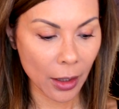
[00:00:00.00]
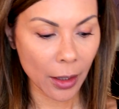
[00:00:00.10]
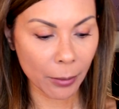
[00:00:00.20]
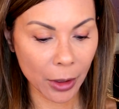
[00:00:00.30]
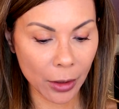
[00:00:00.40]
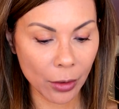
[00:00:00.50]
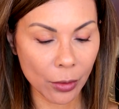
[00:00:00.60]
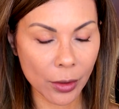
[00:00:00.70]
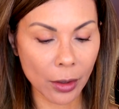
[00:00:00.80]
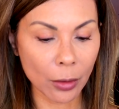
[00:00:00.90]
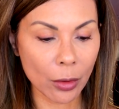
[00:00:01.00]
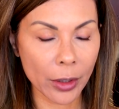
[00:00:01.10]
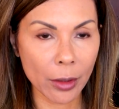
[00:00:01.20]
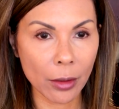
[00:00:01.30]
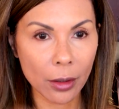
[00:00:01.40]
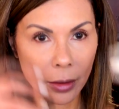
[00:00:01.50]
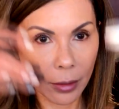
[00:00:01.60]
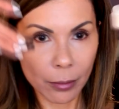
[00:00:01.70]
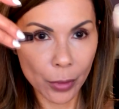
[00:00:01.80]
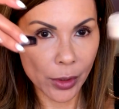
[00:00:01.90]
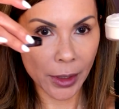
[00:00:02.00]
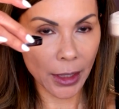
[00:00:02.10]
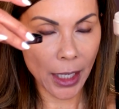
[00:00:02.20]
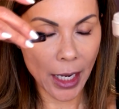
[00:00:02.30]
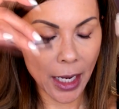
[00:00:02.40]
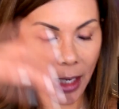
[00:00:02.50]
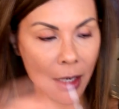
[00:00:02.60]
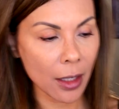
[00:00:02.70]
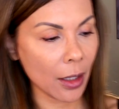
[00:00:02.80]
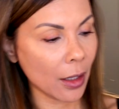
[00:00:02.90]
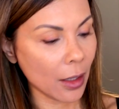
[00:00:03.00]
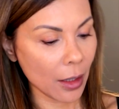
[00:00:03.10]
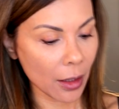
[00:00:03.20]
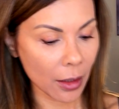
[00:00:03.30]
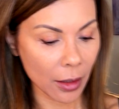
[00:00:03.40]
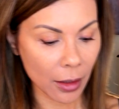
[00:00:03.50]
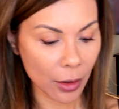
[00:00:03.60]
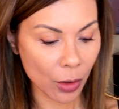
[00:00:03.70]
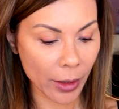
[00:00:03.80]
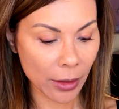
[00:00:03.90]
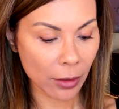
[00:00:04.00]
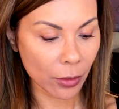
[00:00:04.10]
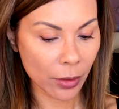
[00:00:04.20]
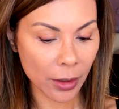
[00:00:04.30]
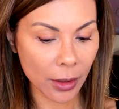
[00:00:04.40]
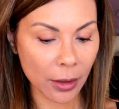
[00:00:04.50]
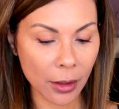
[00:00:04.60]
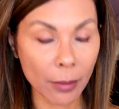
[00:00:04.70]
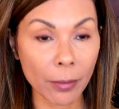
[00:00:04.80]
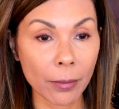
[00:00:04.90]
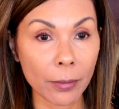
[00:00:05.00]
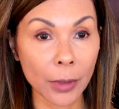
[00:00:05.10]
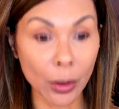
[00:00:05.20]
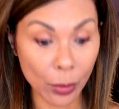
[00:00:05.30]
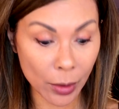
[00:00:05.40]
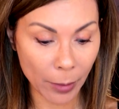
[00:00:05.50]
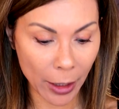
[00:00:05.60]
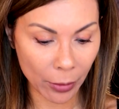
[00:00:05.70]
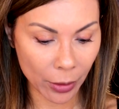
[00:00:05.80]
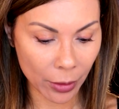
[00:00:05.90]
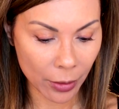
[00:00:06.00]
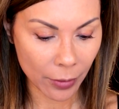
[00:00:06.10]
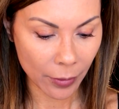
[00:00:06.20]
I'm going to use the Laura Mercier Translucent Loose Powder.